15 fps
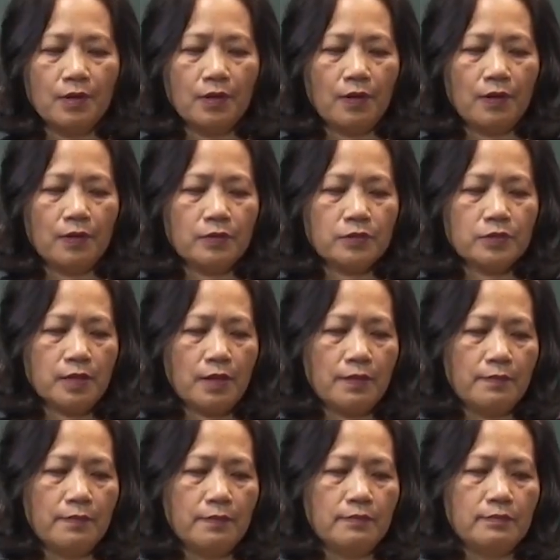or
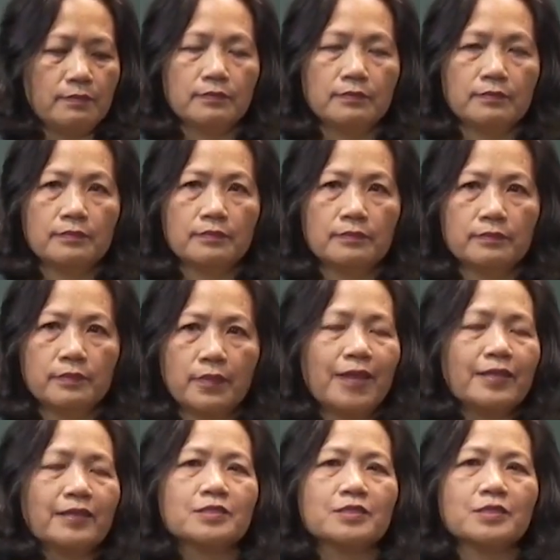some
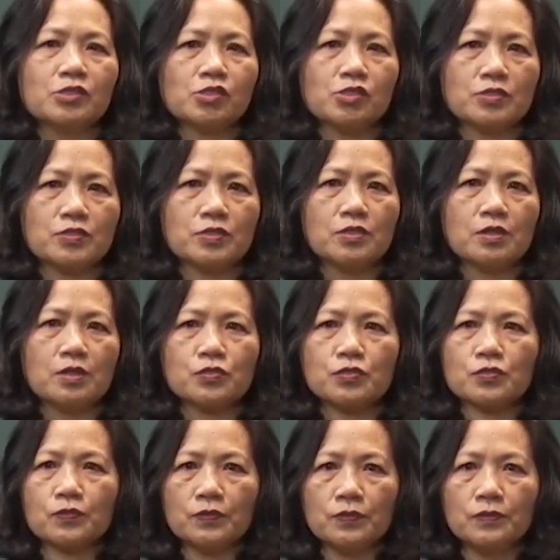other teachers in your
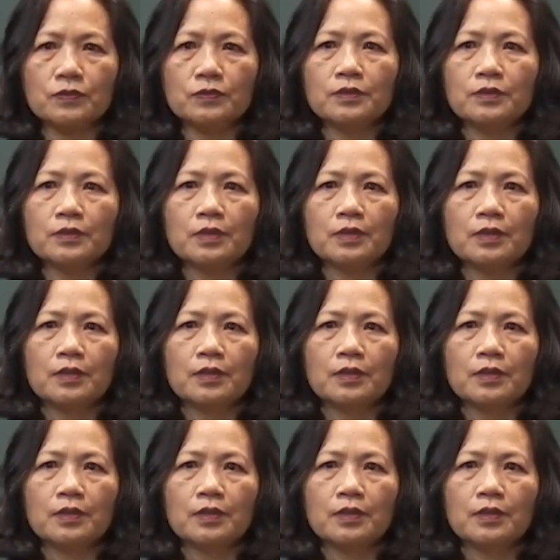school.